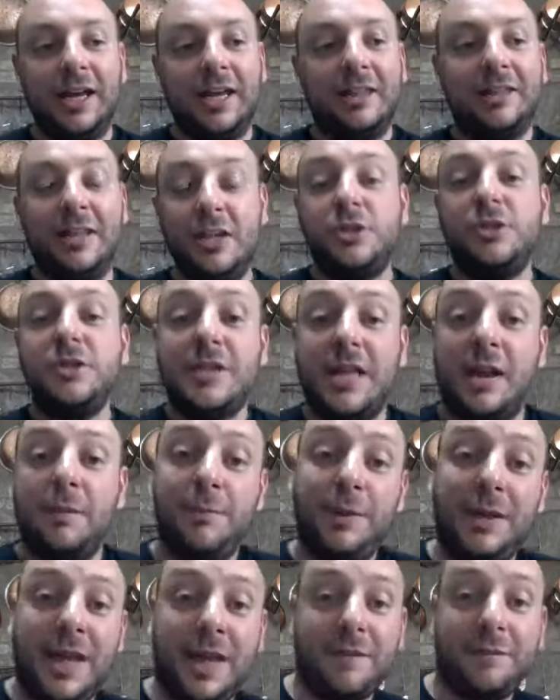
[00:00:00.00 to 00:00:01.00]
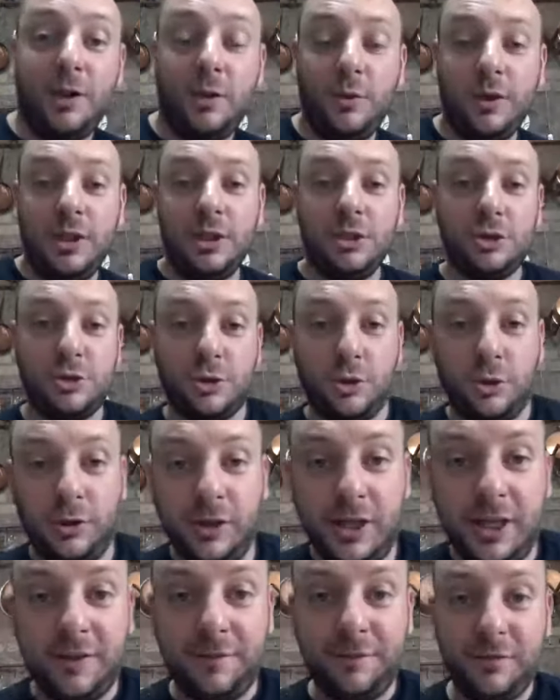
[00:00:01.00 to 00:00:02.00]
The issues that I've been having with
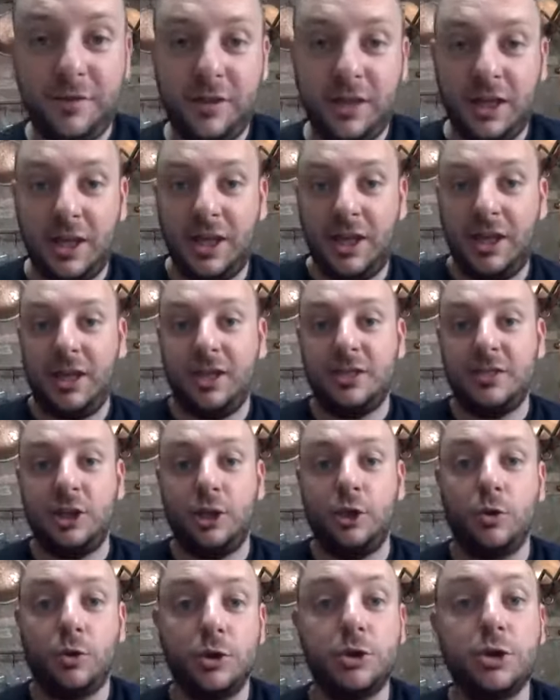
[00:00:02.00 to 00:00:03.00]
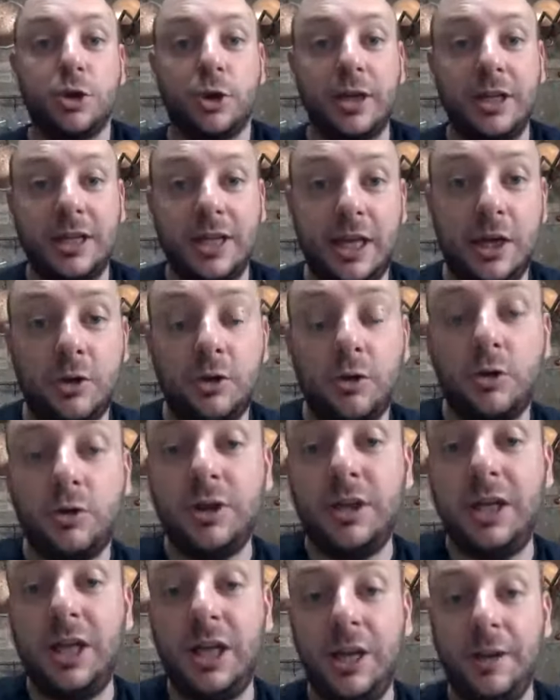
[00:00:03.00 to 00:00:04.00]
installing the secure socket layer or
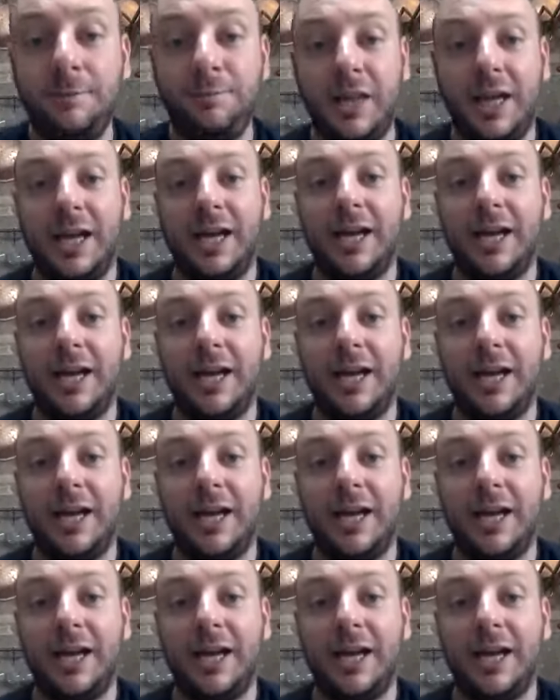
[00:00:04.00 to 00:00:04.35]
the